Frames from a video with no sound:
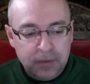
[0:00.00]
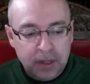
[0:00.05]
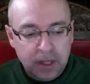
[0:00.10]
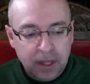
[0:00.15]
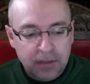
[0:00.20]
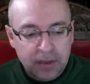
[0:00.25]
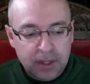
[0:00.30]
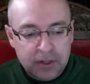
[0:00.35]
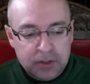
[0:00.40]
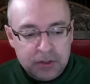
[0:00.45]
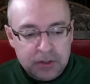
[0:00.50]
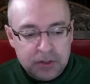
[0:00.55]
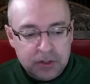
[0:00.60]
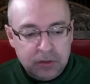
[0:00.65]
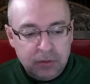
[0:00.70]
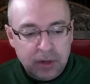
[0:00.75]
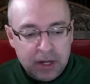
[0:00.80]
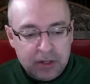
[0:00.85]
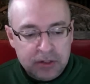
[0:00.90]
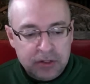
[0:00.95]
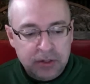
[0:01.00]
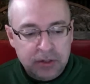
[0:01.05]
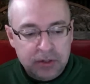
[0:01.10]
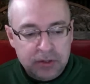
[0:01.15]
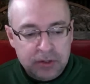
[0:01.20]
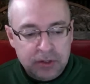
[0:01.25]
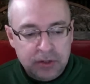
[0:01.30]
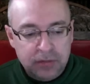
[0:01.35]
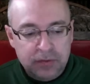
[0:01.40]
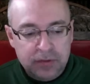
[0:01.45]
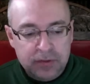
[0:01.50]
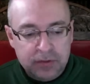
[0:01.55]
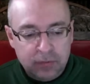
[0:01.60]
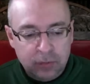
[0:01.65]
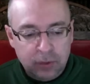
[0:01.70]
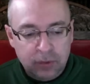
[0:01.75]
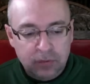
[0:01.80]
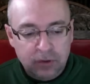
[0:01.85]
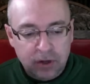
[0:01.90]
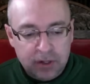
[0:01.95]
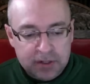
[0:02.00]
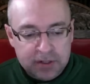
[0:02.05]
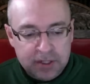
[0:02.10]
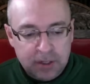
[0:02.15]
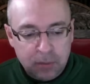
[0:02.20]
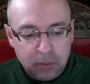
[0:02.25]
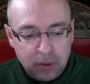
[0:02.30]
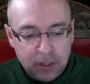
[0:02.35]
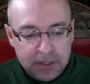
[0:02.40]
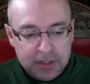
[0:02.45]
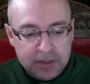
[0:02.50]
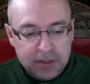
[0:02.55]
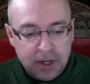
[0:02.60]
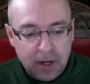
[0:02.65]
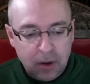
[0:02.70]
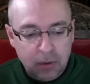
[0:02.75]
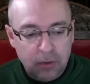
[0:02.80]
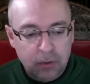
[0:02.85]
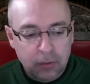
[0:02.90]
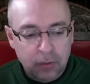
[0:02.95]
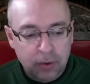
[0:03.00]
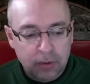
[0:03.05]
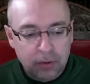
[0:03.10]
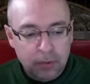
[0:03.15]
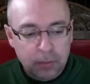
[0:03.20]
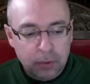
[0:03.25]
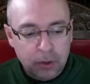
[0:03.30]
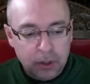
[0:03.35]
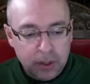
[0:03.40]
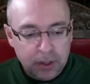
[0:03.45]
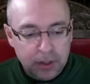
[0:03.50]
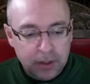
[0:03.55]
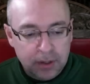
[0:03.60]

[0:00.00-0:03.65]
And that's just scratching the surface of what Vox Day breaks down throughout the book.